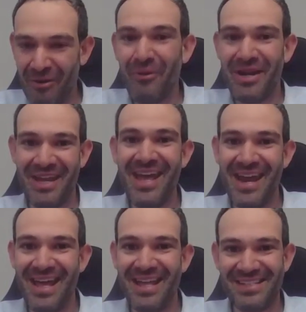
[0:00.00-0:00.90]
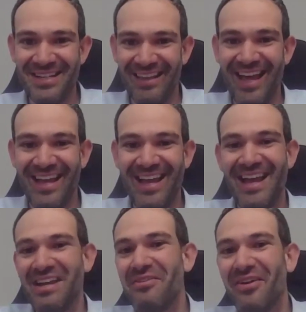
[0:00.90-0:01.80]
they're going to get it.
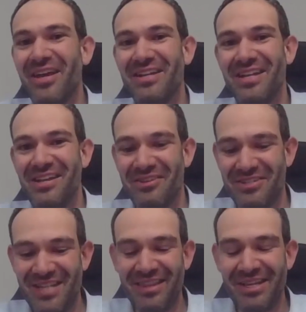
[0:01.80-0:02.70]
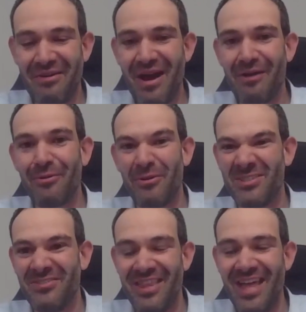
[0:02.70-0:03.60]
And you could either set the ground
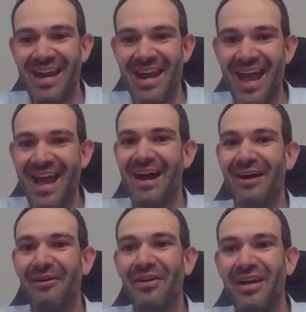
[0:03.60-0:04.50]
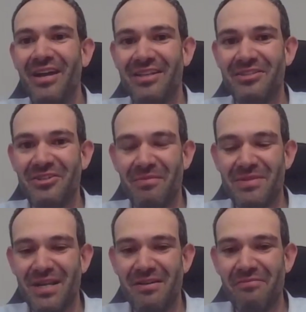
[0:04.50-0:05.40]
rules for that now, in
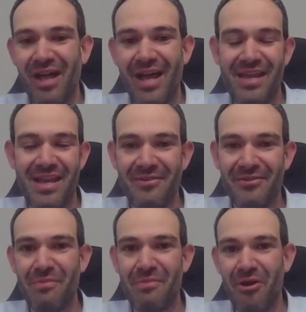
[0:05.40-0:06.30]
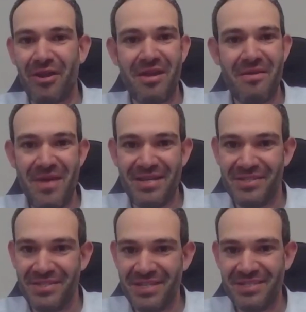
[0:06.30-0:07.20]
terms of here's a
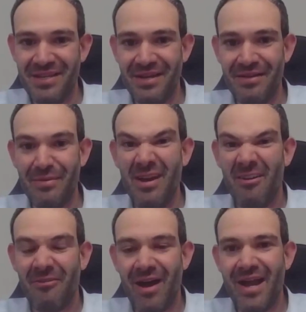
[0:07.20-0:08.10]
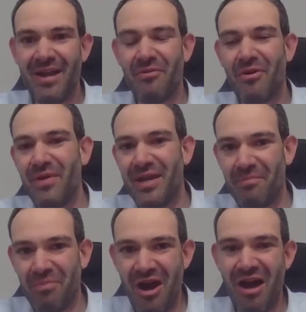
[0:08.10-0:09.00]
market-based system, right, where we
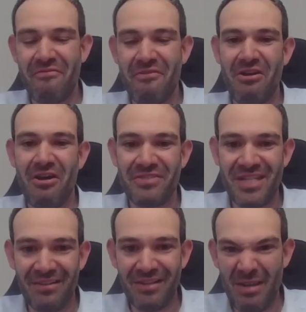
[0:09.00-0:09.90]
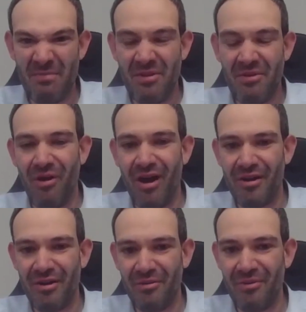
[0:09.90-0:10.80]
can profit off selling them the
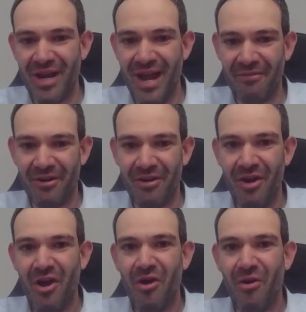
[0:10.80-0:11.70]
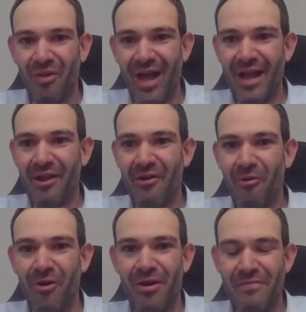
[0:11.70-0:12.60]
water or whatever.
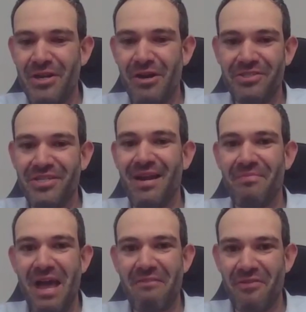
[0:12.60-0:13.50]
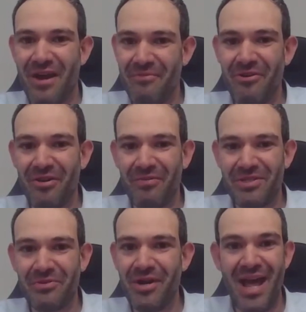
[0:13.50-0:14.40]
Or if you don't set up that framework,
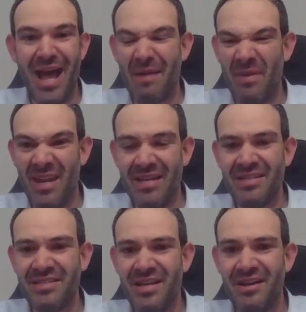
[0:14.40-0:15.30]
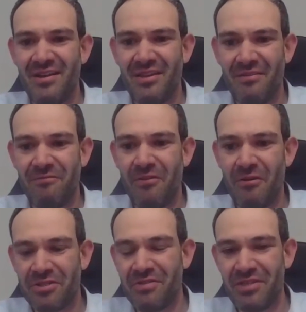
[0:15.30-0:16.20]
what's going to happen is the
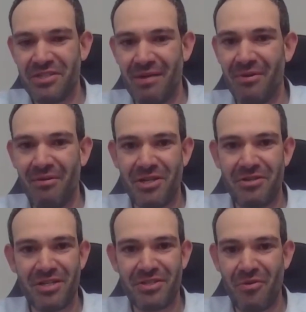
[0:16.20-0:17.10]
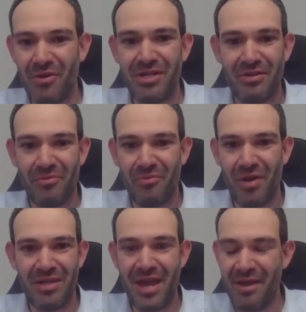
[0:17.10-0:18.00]
folks of the suburbs are just going to
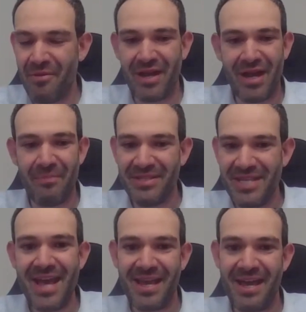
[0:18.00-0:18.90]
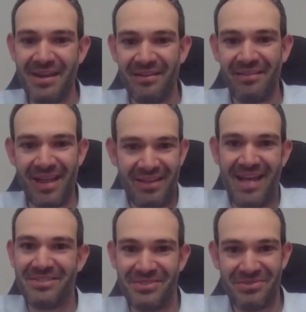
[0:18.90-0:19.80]
one day wake up and take it.
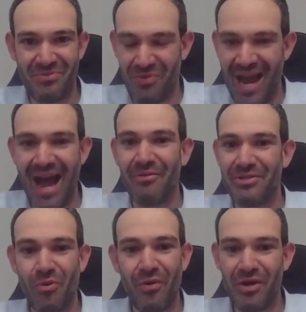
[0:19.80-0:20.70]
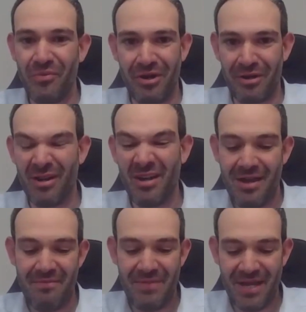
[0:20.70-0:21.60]
That's how it's going to work,
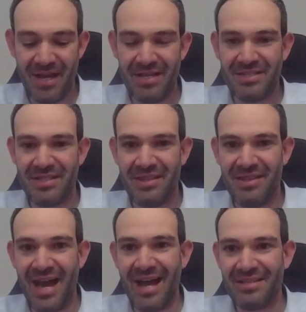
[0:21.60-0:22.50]
because